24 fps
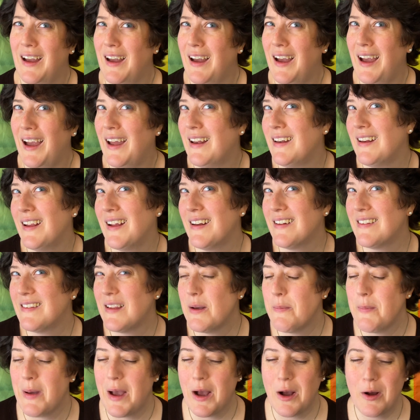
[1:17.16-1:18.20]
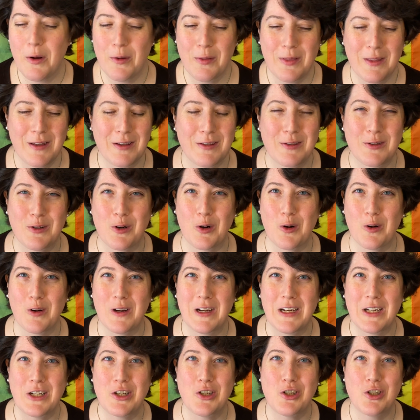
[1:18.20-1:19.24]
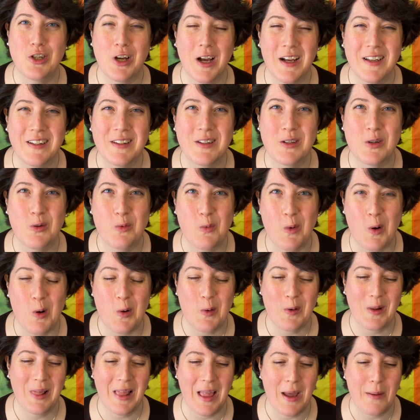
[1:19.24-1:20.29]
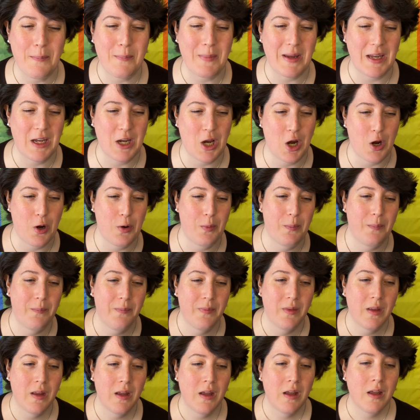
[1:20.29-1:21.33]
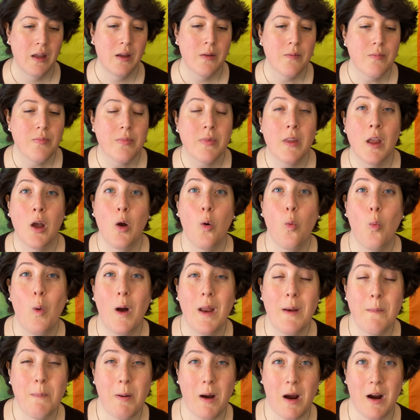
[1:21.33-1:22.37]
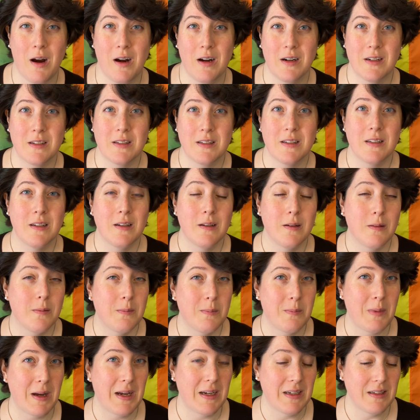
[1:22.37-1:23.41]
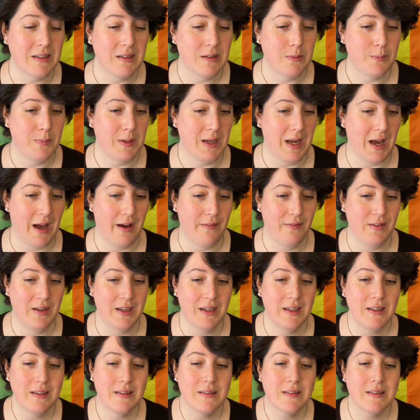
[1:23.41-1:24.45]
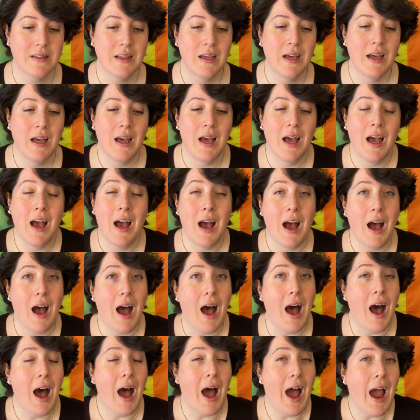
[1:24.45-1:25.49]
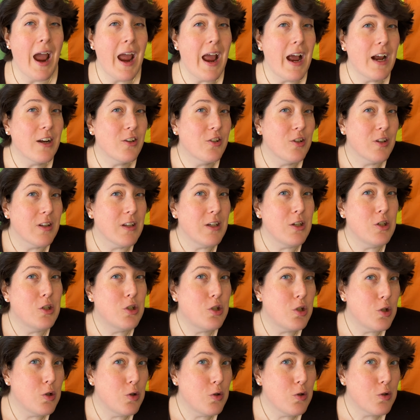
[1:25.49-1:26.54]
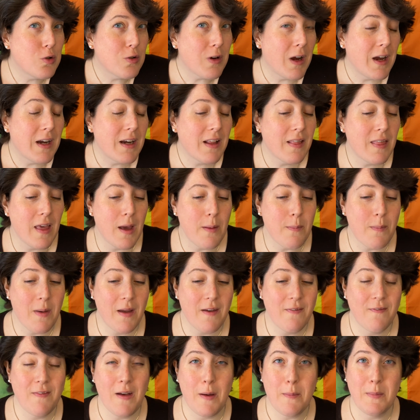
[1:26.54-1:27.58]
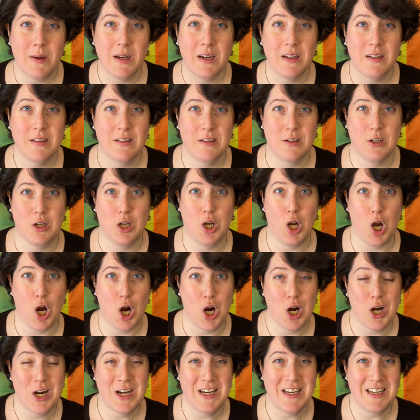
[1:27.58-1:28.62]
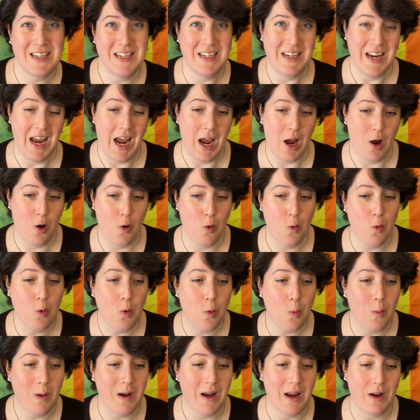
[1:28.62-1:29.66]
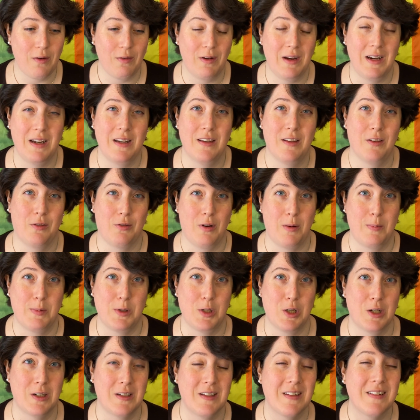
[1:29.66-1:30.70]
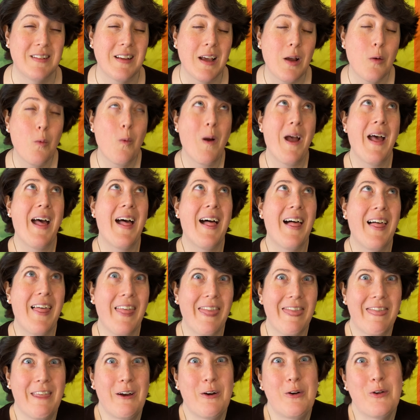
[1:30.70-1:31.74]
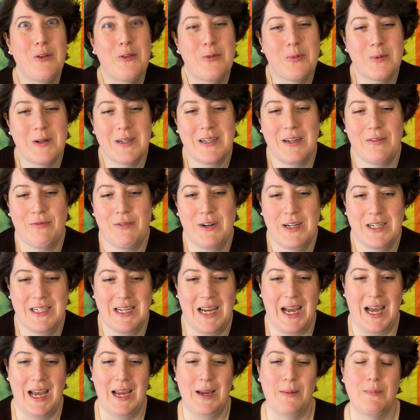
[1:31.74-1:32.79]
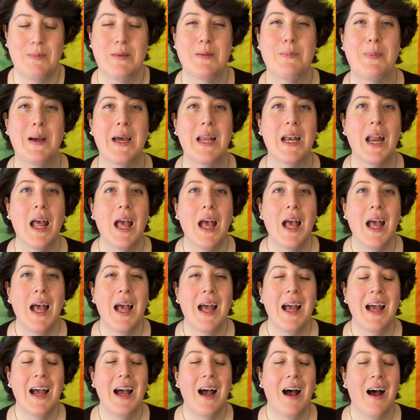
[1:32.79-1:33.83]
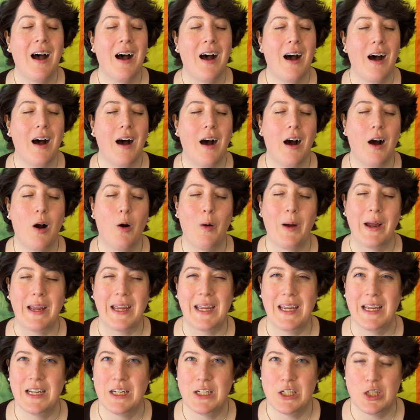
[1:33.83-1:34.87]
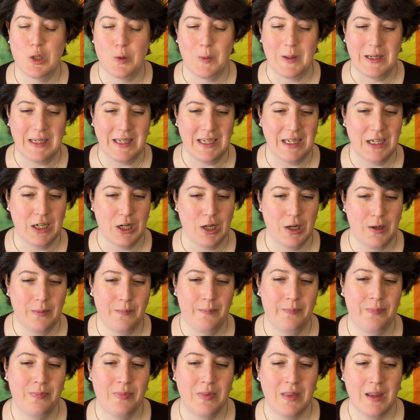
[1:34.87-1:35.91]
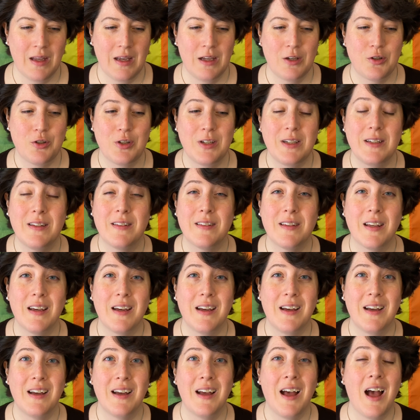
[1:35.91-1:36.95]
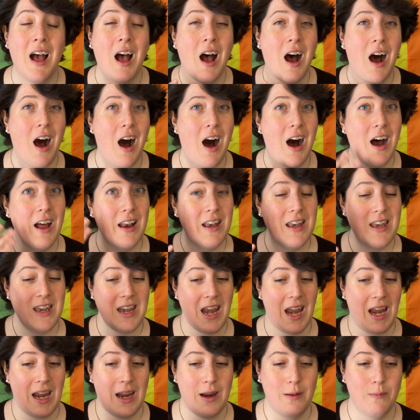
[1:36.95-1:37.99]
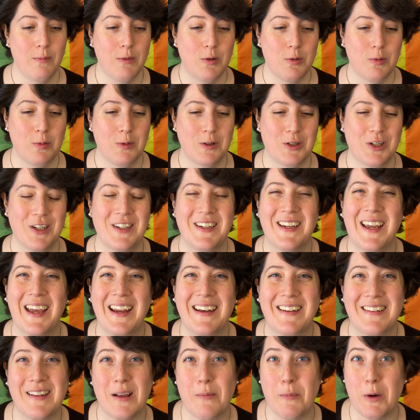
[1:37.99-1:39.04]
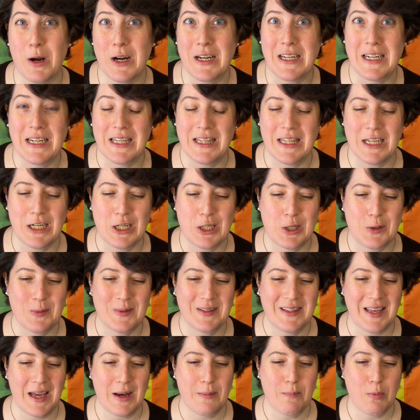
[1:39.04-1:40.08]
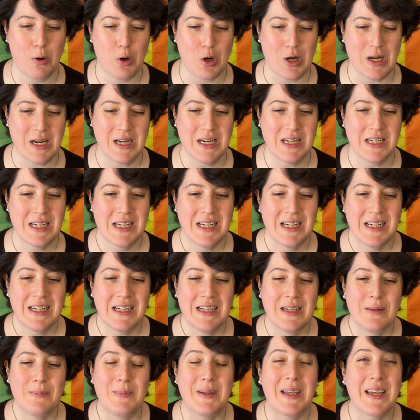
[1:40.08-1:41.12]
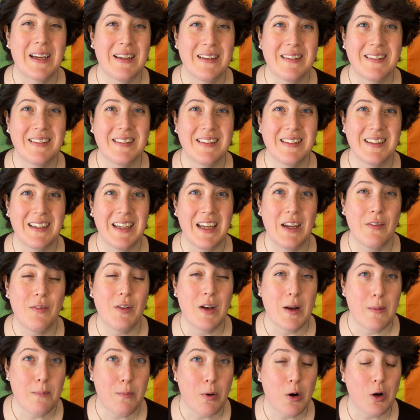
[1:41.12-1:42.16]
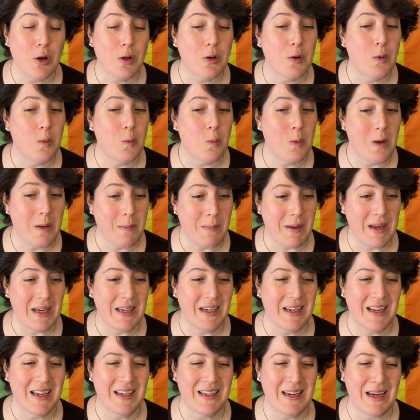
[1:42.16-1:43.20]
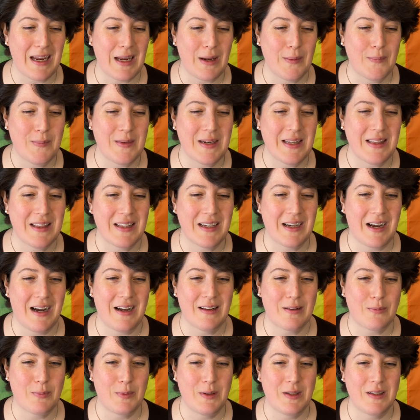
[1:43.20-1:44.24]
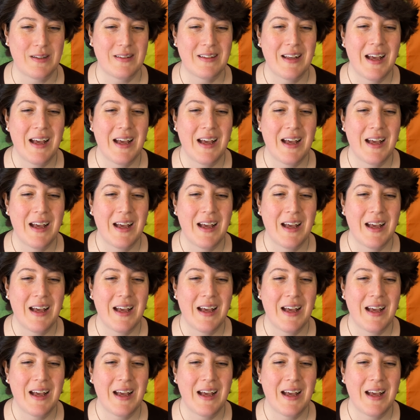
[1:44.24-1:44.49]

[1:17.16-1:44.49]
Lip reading: And yet somehow this story just won't let me go. One part might be obvious. I actually do try to let my feminist guard down when I read the scriptures and say, well, those were different times, but I can't do it here. She's unnamed, which indicates that Mark didn't think she was that important, because even important women get named in the Gospels.